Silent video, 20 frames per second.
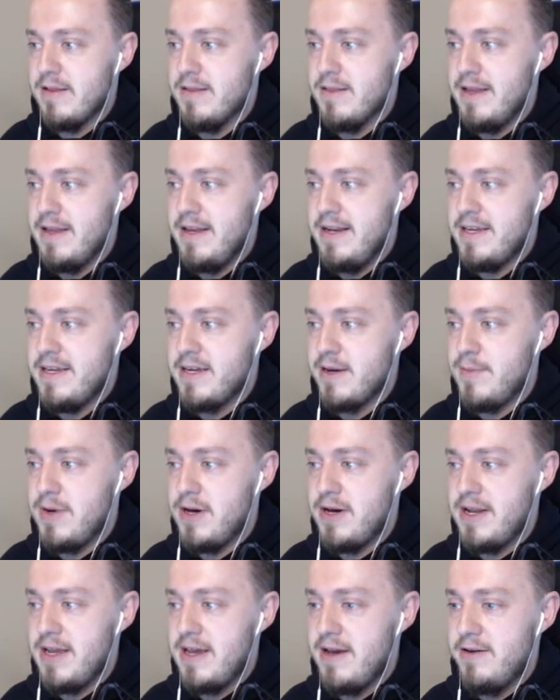Laney, come
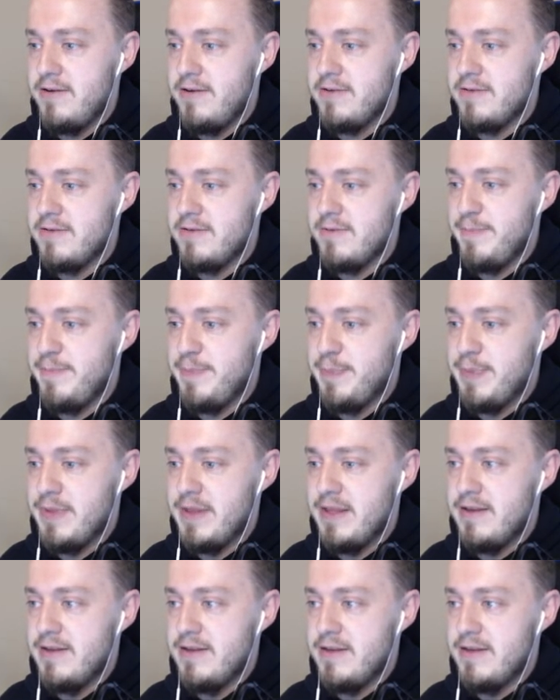on out.
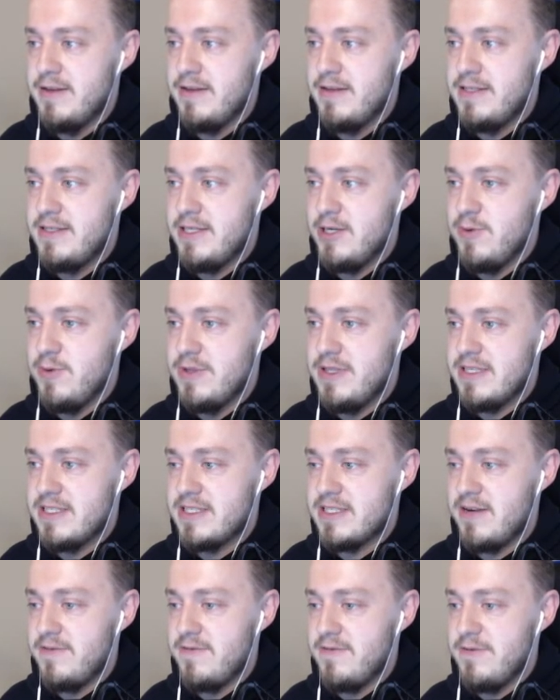Deal with this
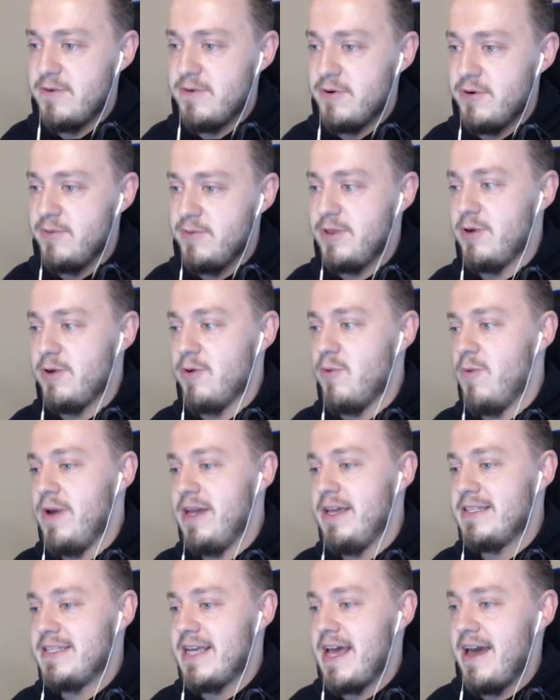Sunflora with your
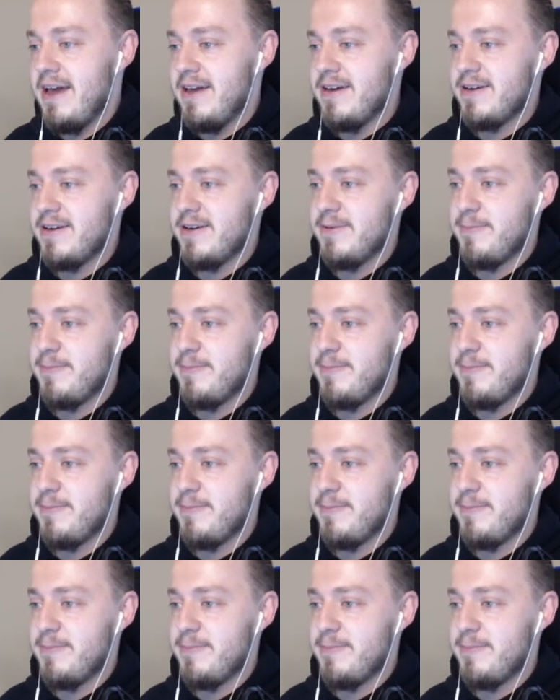wing attack.